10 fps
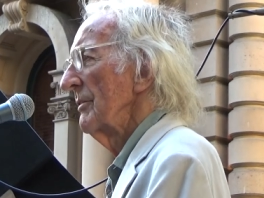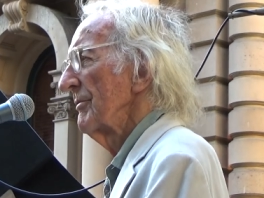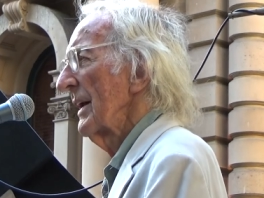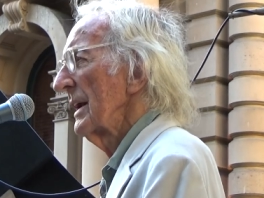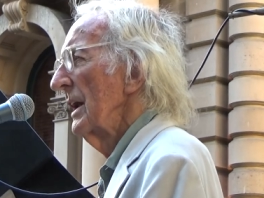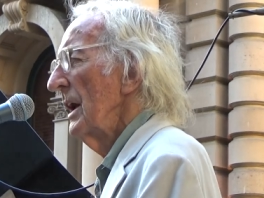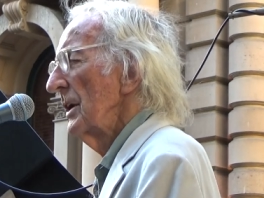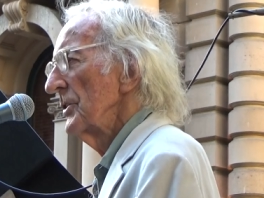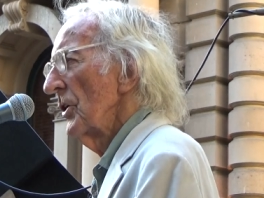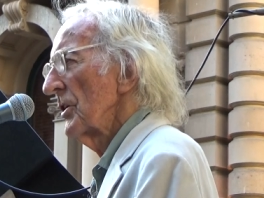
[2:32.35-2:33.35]
In
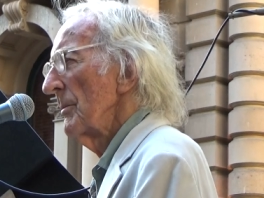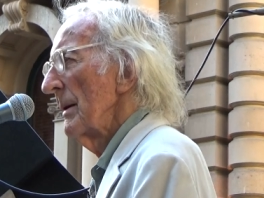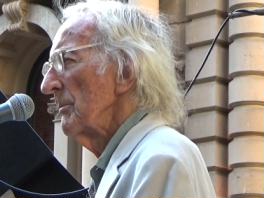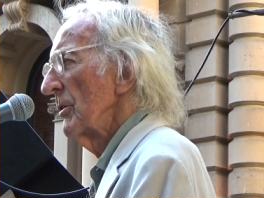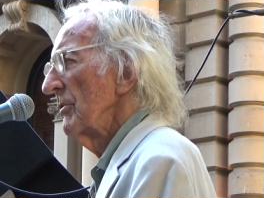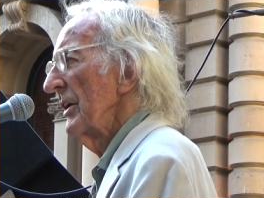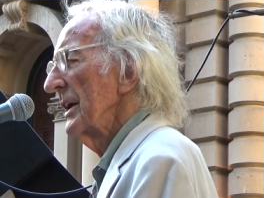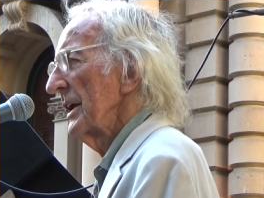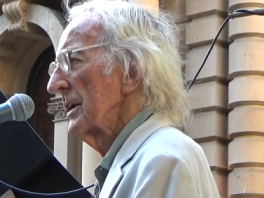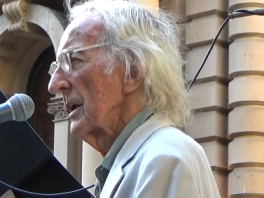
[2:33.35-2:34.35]
fact, not a member of
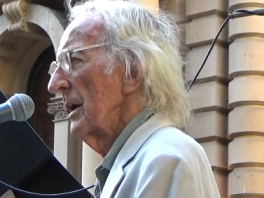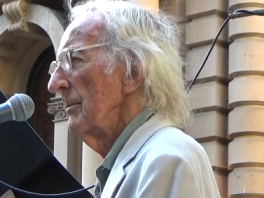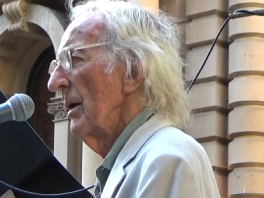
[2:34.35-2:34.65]
any club.